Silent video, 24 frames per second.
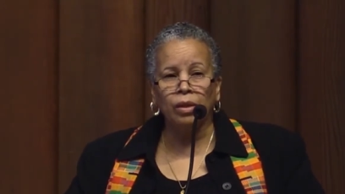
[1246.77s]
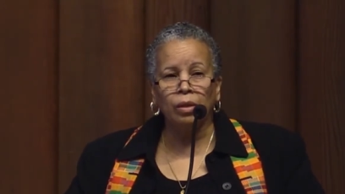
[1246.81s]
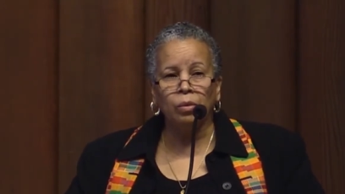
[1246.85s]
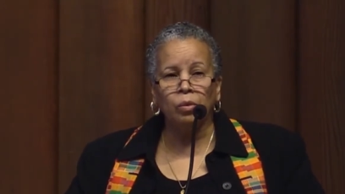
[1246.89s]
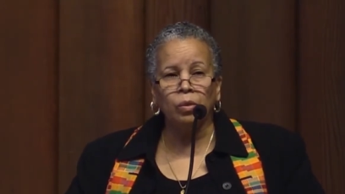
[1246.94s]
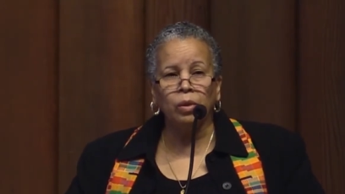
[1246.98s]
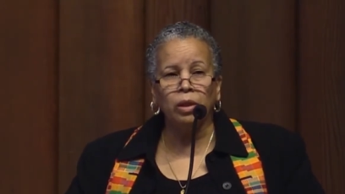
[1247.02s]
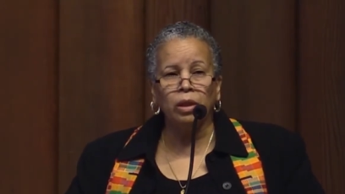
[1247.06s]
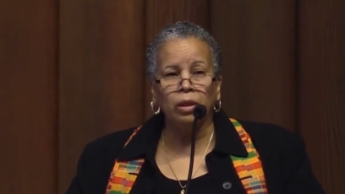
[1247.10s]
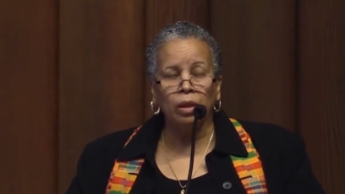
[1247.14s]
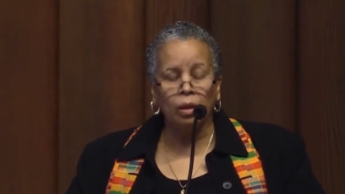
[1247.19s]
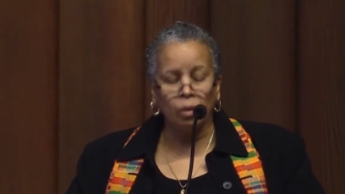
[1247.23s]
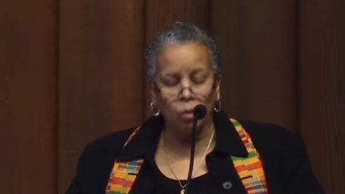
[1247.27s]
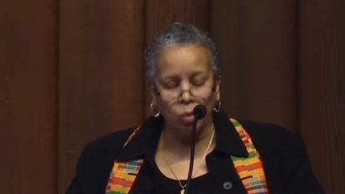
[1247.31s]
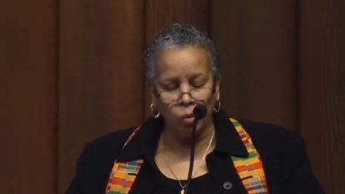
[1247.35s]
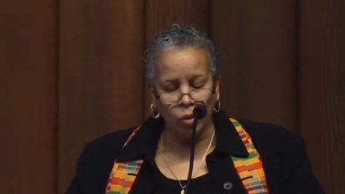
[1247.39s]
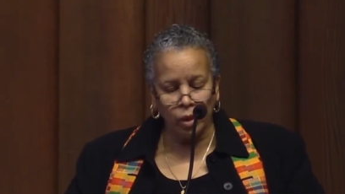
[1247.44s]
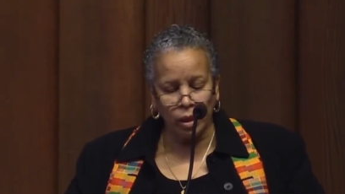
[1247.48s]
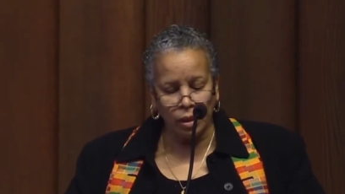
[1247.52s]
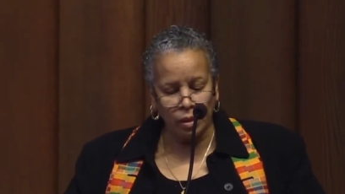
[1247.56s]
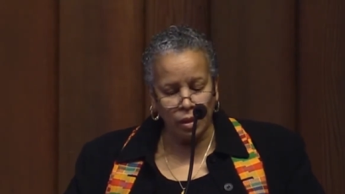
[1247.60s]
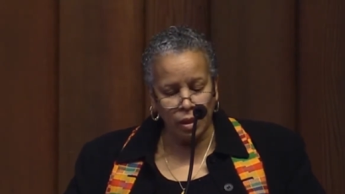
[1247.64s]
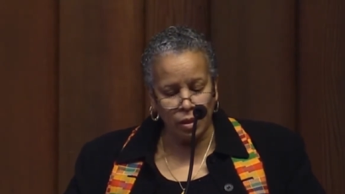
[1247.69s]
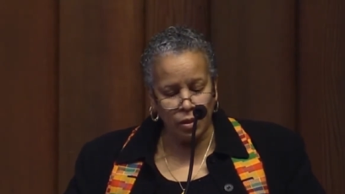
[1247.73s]
that we are
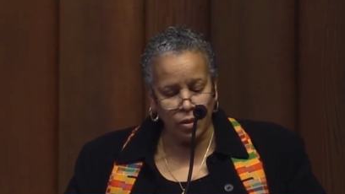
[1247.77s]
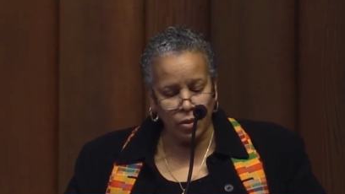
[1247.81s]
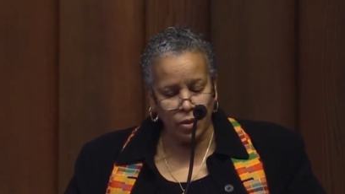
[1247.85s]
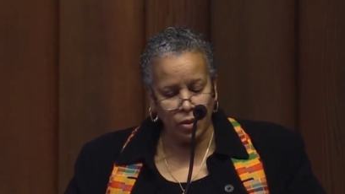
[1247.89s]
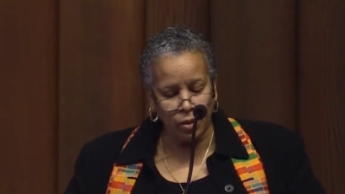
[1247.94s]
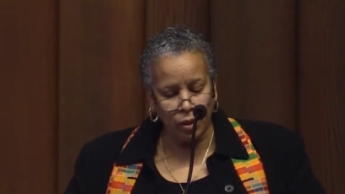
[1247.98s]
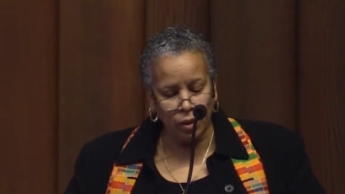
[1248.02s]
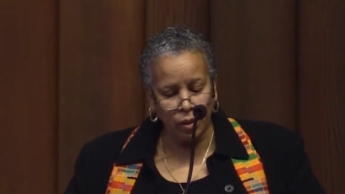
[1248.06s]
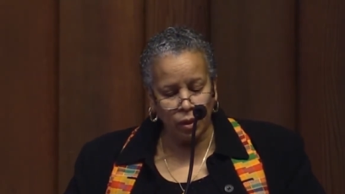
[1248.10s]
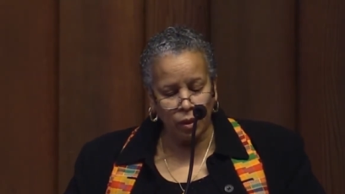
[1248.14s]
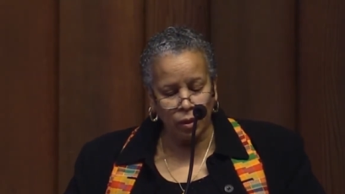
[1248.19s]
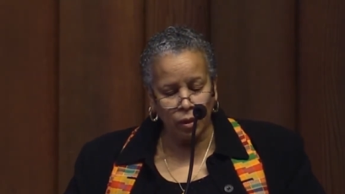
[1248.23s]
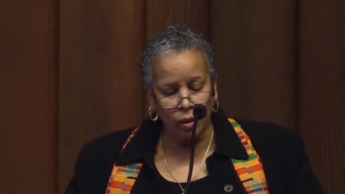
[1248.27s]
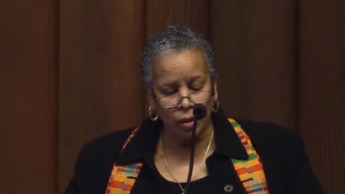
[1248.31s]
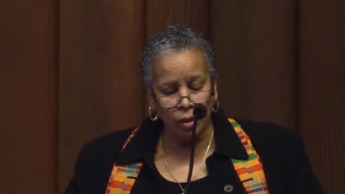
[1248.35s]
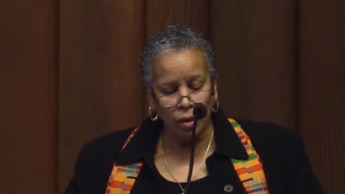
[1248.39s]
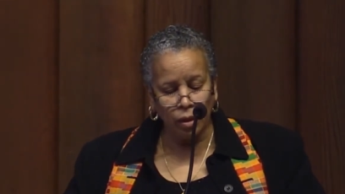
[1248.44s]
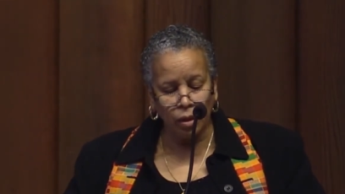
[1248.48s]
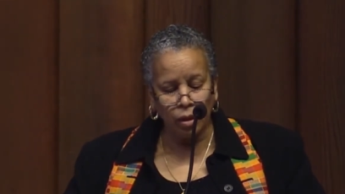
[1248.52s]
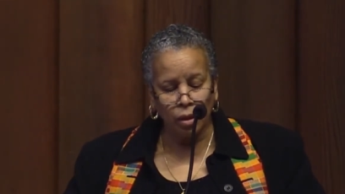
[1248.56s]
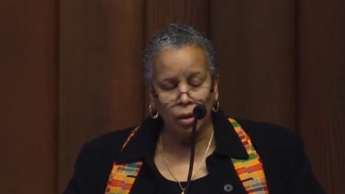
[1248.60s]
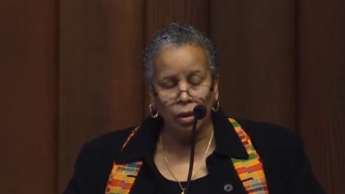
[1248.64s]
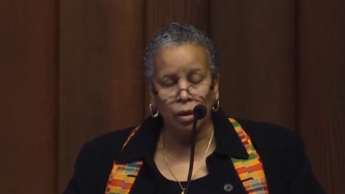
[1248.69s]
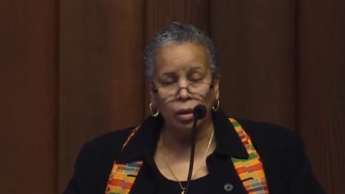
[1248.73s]
witnessing
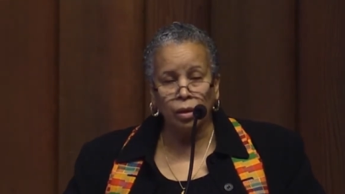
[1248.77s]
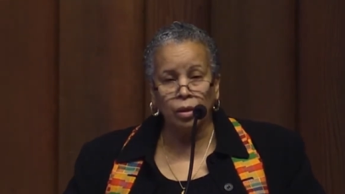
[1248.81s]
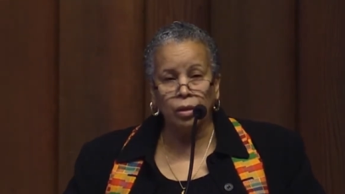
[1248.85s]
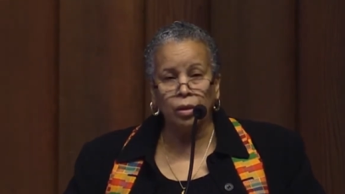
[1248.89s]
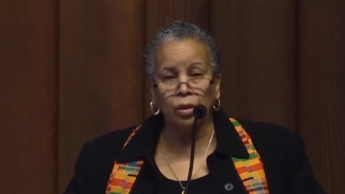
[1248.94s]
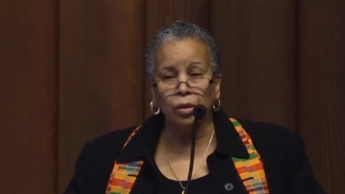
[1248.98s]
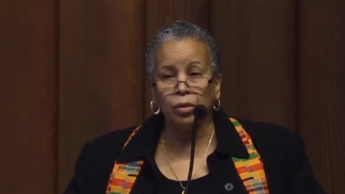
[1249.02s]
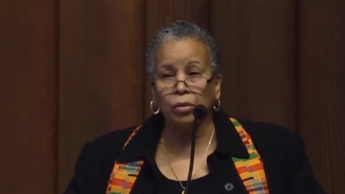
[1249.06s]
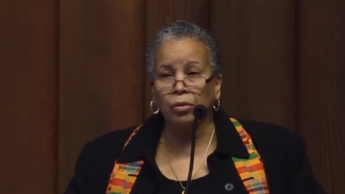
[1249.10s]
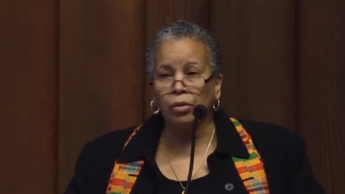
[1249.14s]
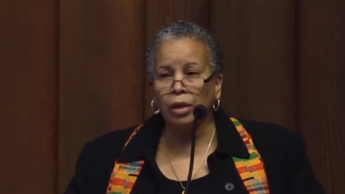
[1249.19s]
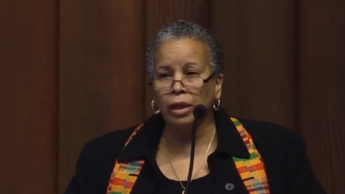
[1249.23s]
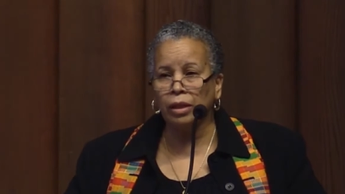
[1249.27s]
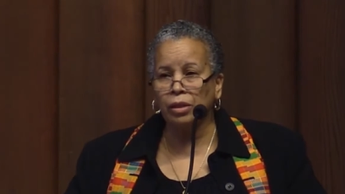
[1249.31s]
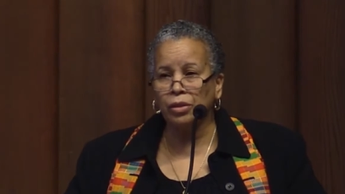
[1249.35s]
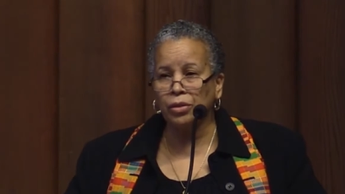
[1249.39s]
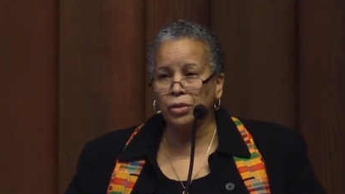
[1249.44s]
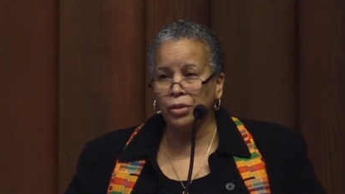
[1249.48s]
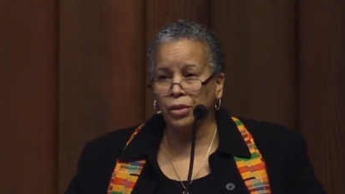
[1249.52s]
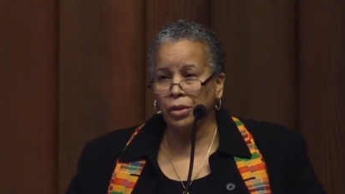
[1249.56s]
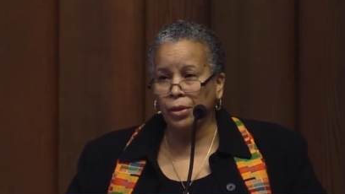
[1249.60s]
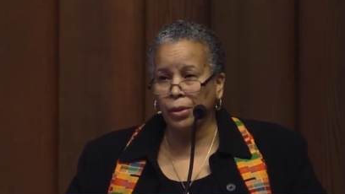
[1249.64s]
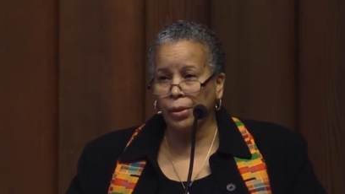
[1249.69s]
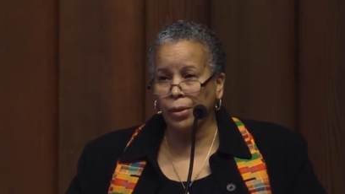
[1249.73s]
the great
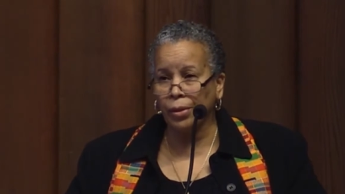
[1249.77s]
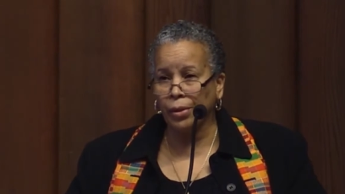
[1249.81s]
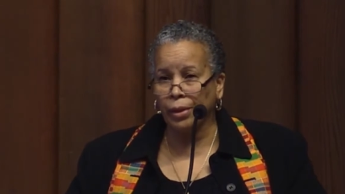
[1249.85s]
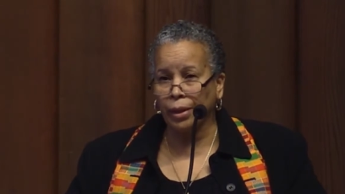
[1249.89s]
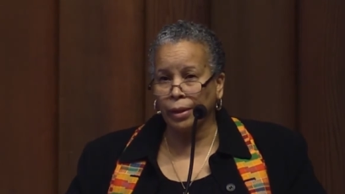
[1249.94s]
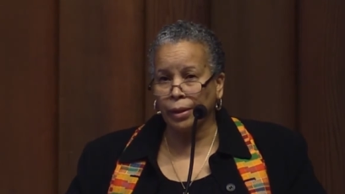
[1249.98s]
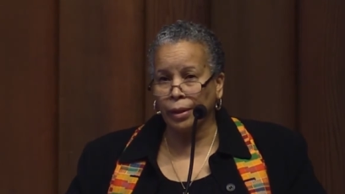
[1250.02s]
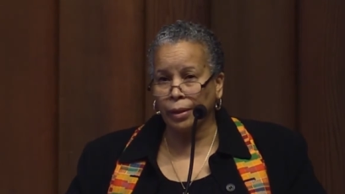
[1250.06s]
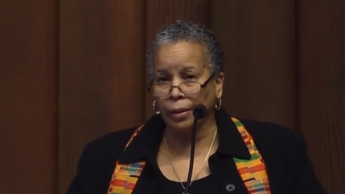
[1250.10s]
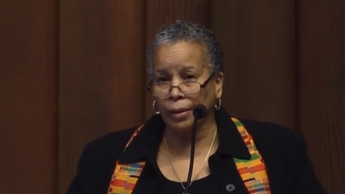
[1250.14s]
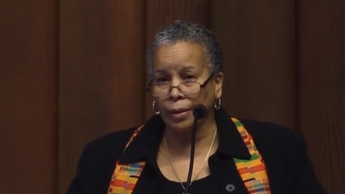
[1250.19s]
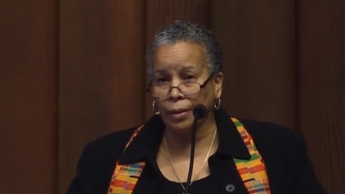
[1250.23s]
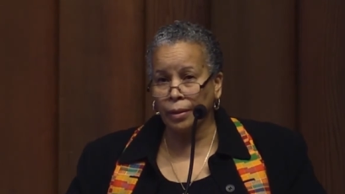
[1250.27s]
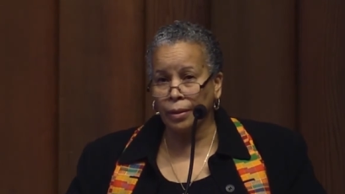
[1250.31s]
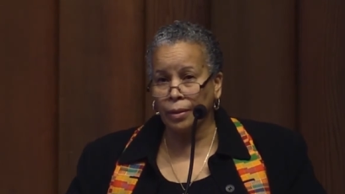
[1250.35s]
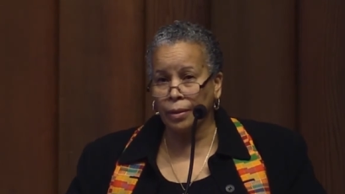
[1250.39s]
turning.